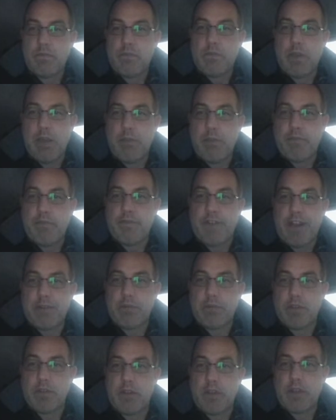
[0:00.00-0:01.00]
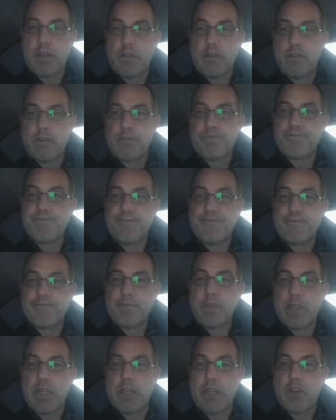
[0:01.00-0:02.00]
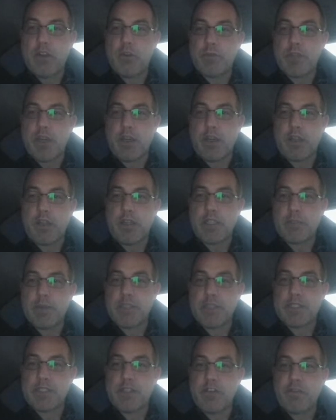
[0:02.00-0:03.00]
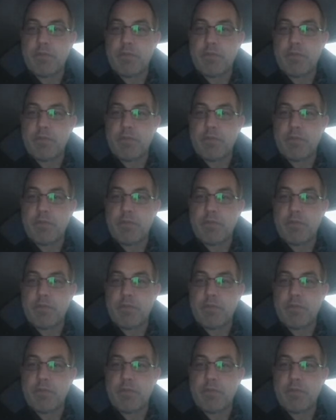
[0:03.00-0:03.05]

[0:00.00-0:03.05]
I'm fine with that. And I know I'm talking a lot to myself.